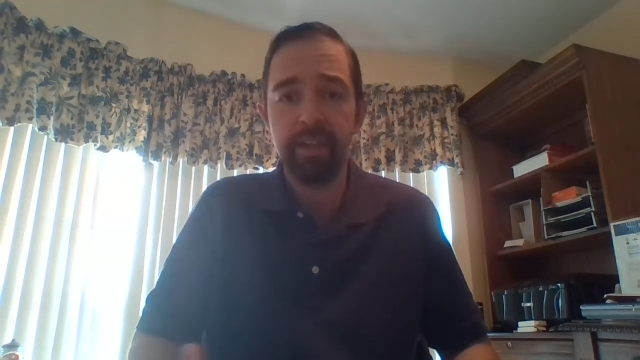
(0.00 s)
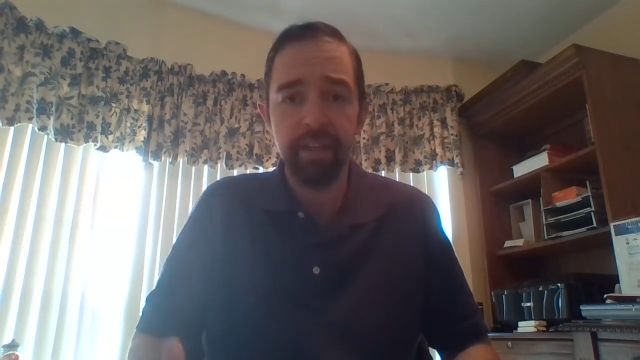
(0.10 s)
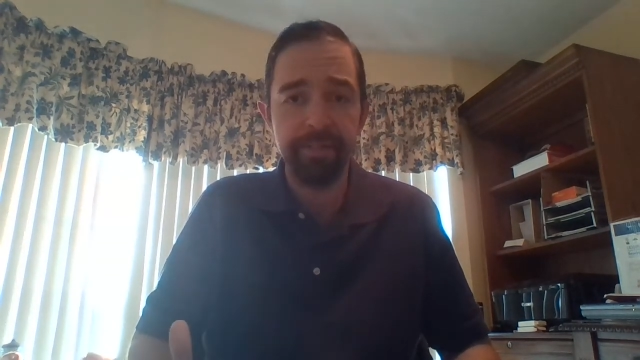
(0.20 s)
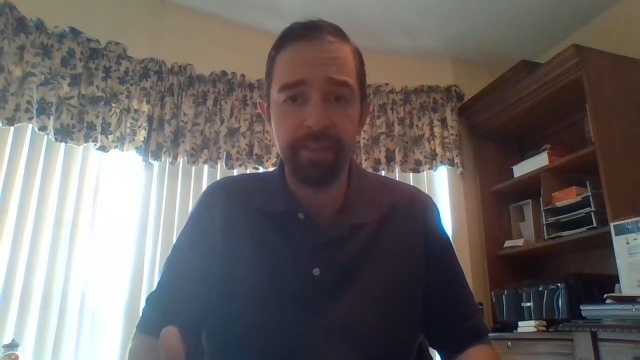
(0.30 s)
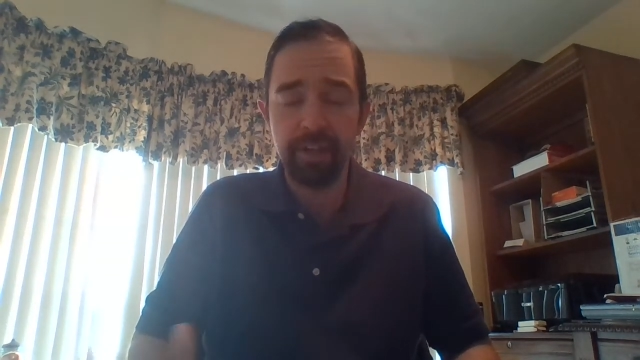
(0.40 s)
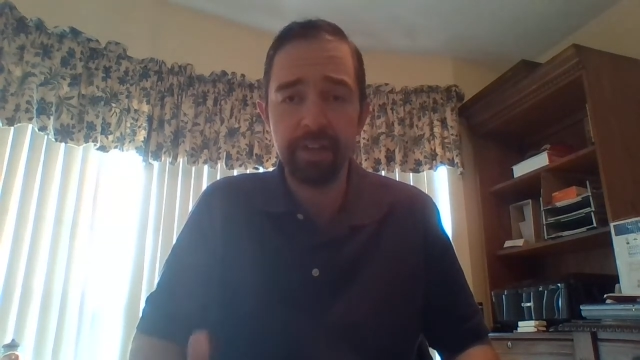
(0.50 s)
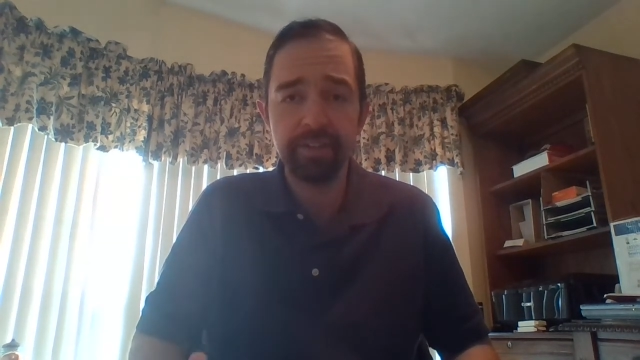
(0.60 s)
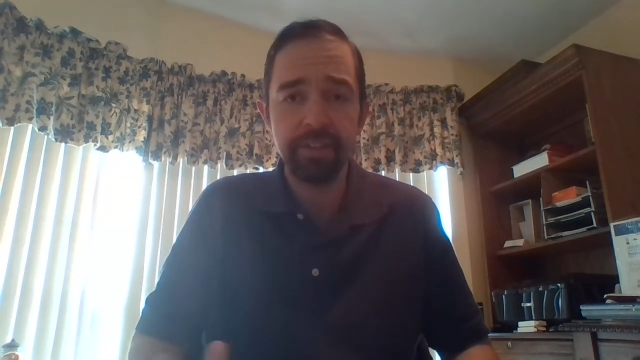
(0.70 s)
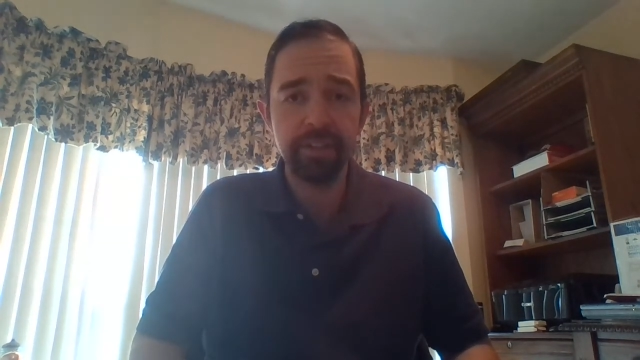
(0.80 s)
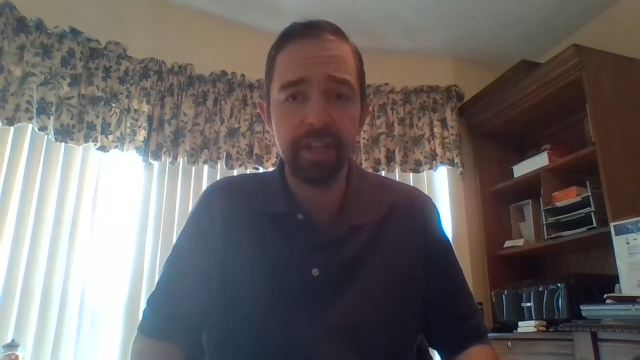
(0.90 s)
If you
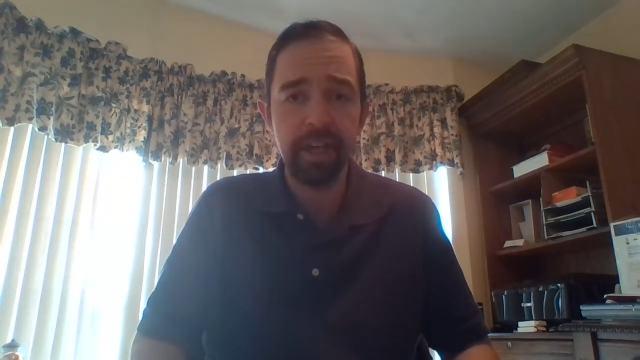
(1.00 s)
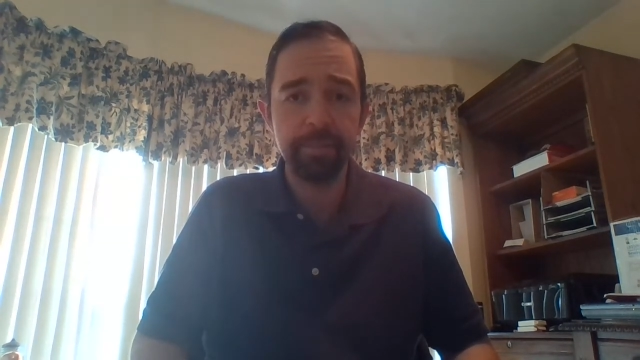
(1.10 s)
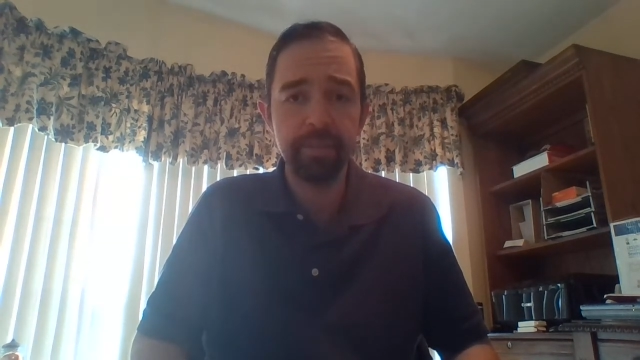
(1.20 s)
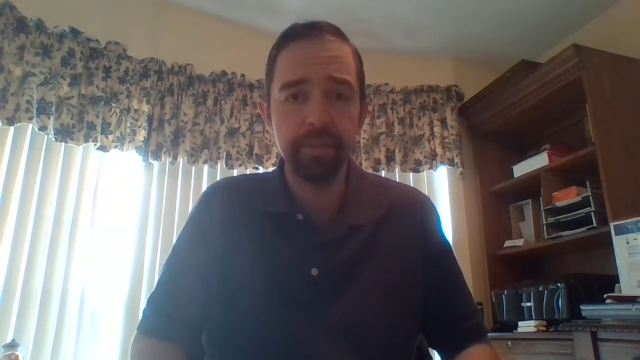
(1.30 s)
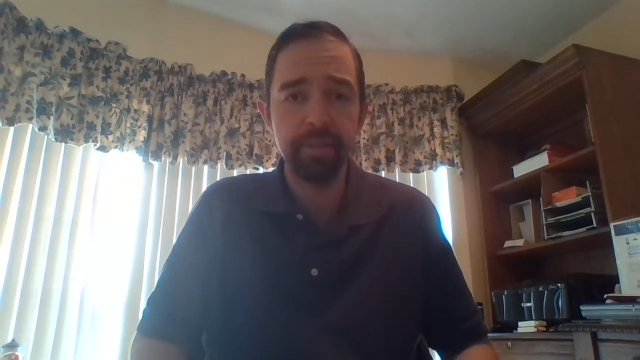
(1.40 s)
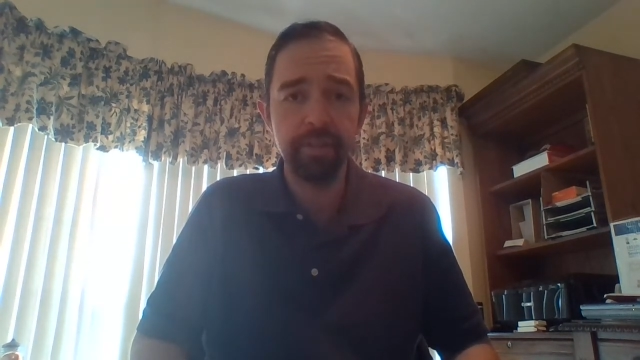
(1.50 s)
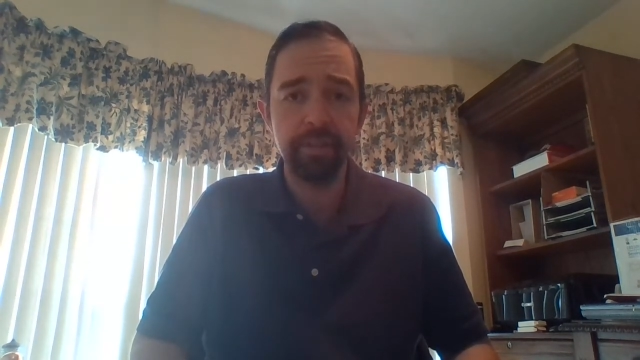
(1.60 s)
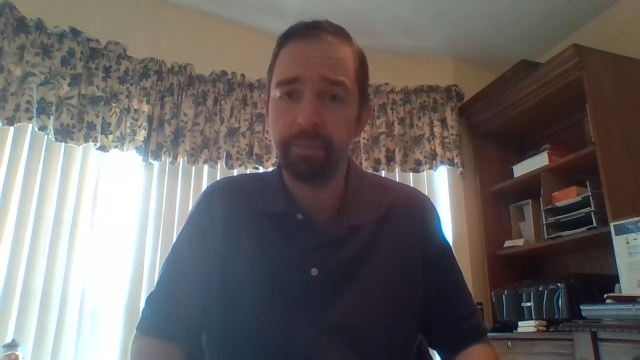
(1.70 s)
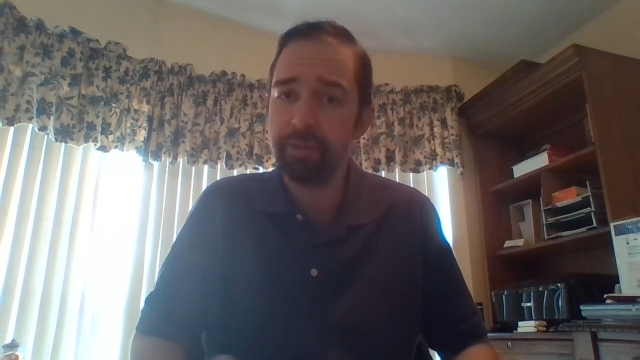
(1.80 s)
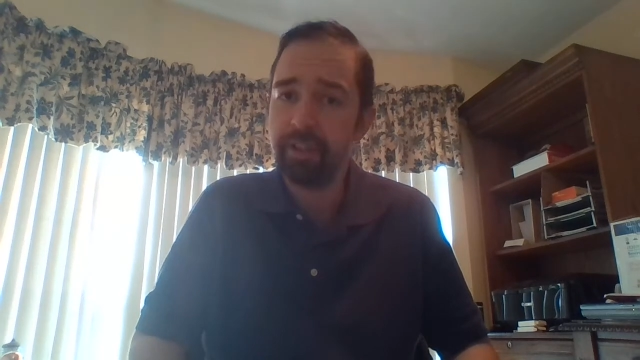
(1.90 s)
lost the chapter,
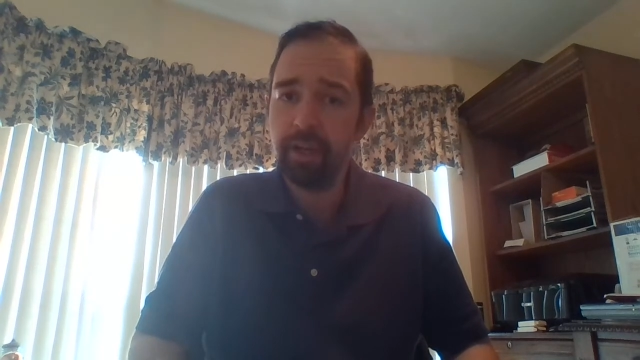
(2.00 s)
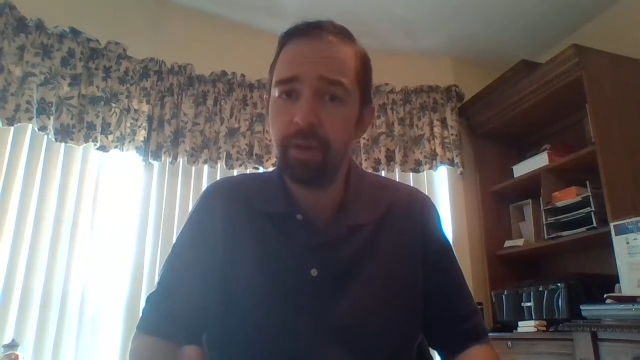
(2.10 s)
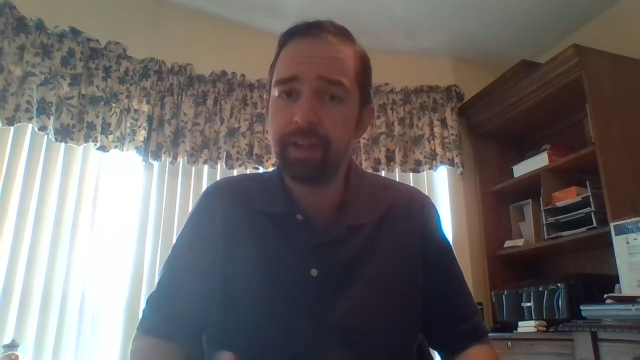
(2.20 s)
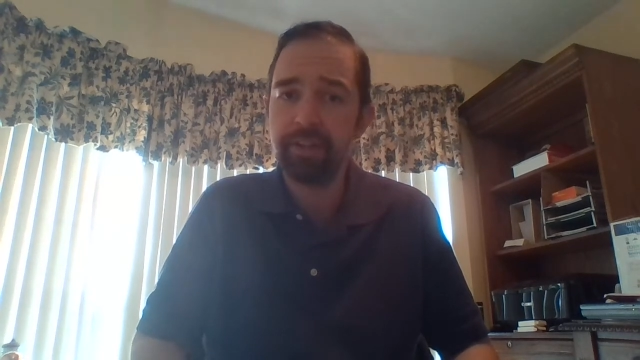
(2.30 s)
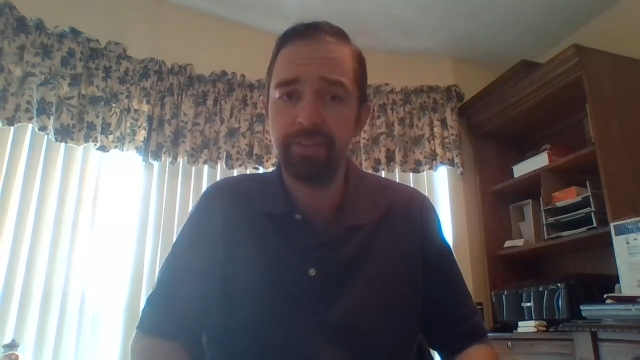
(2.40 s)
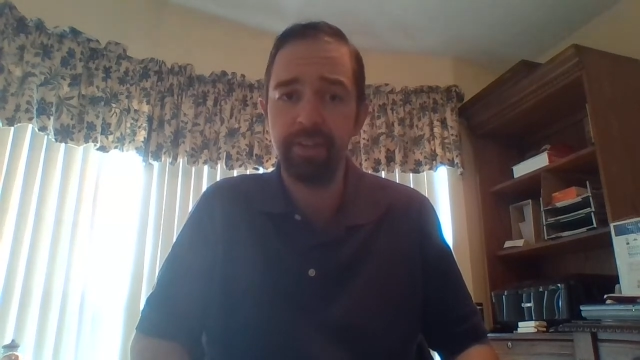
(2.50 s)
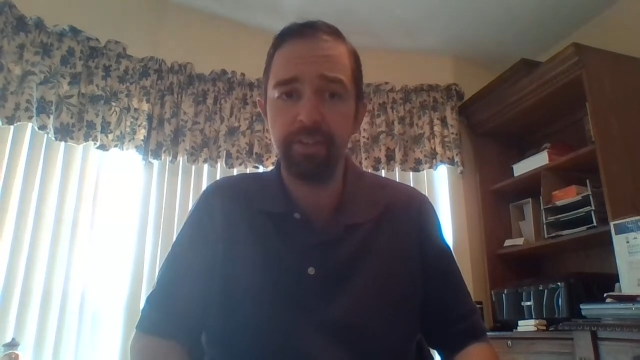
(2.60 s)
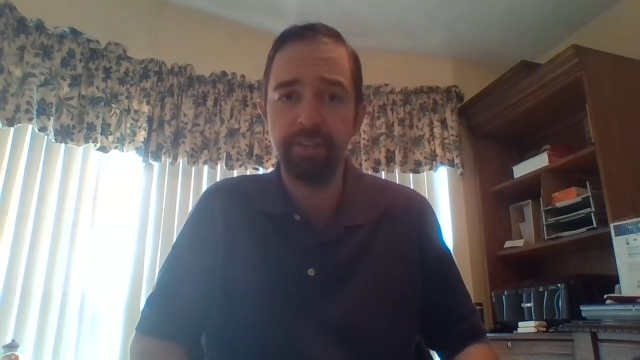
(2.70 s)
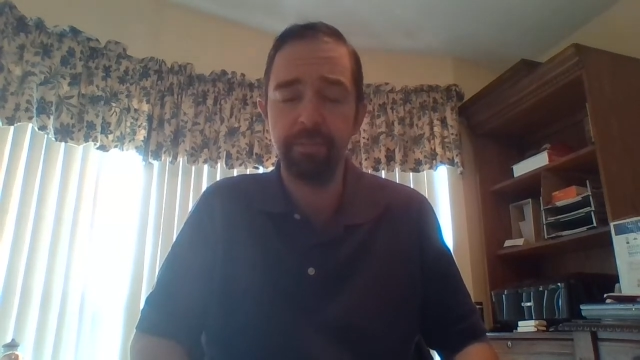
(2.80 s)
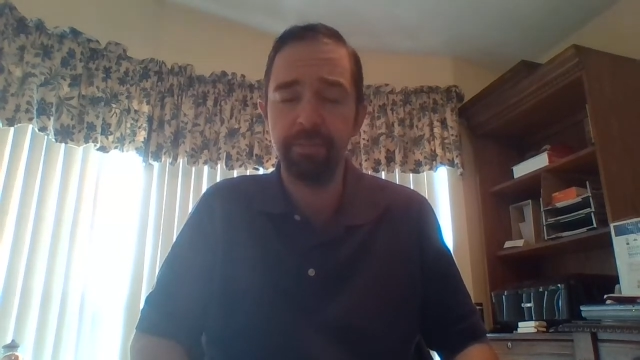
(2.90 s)
let me know. I can send
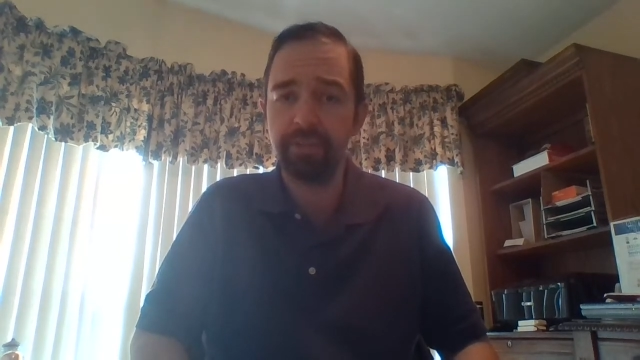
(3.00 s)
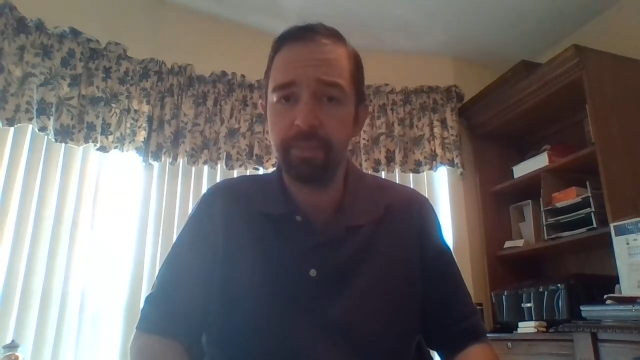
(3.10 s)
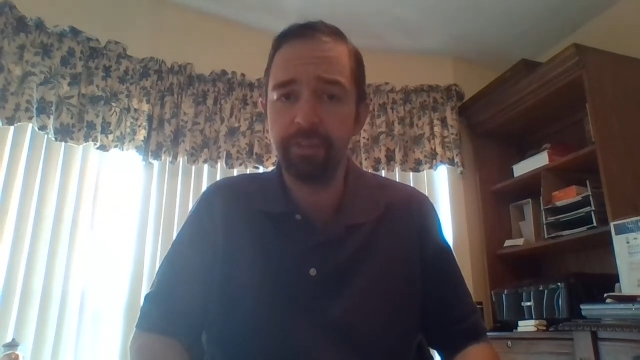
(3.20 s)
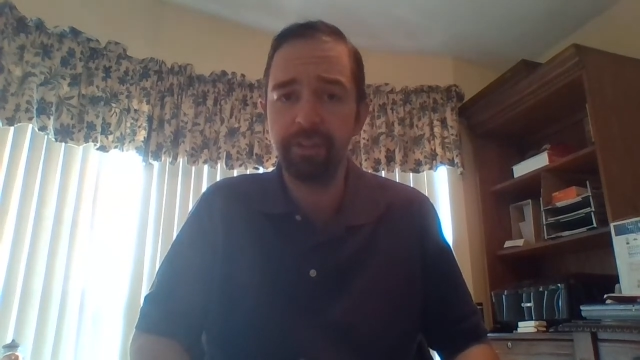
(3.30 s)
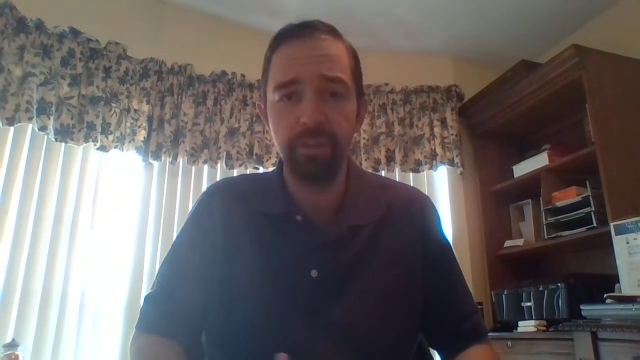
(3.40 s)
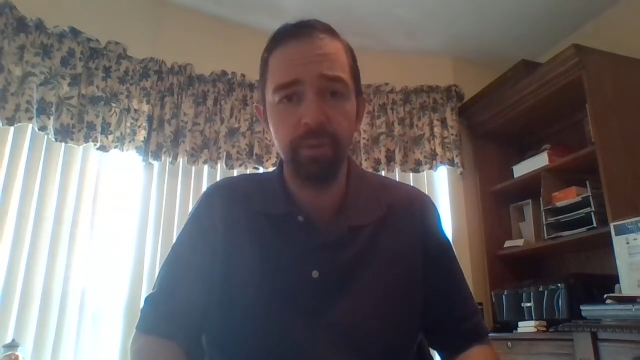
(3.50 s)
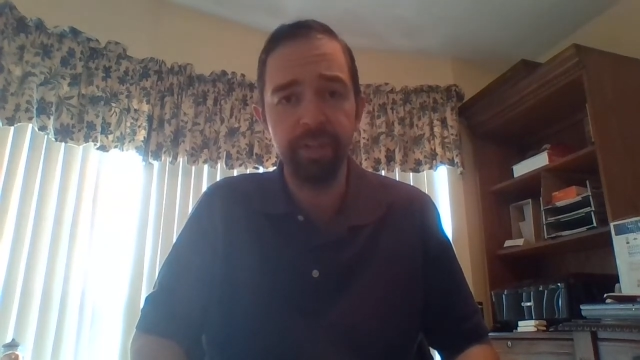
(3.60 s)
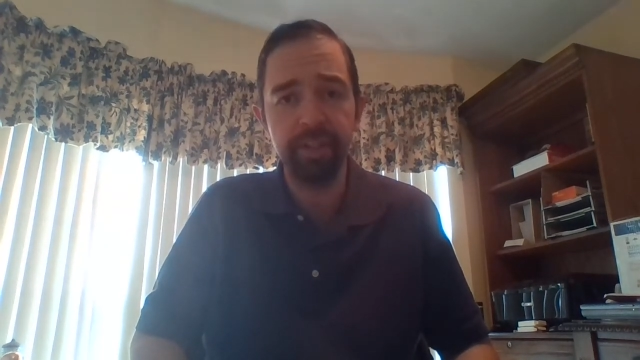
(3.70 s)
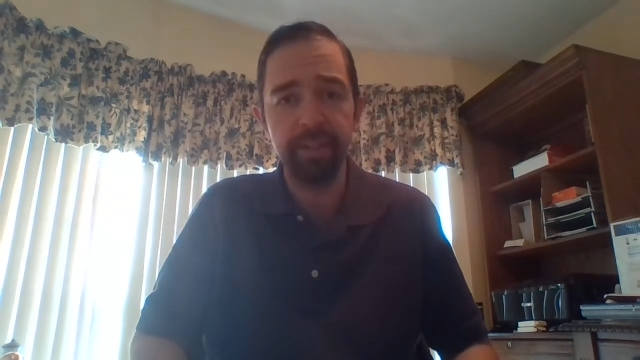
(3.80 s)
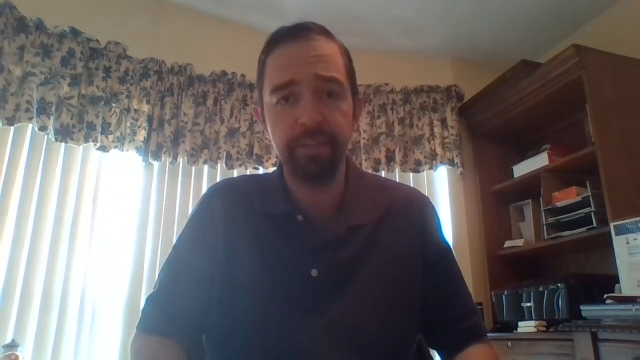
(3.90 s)
you some substitute
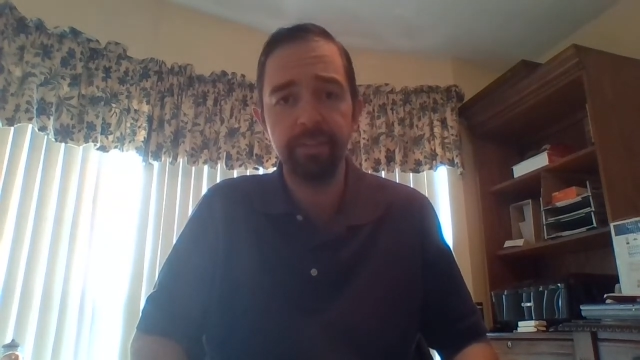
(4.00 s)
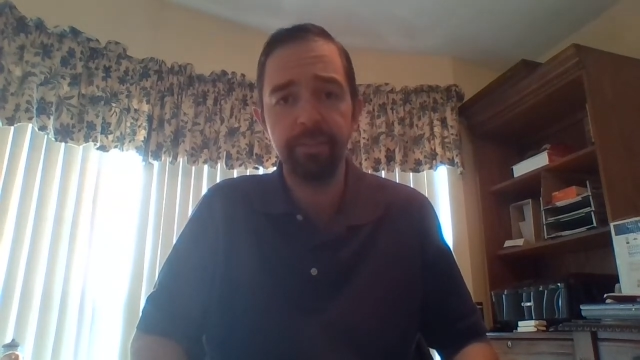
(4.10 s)
readings.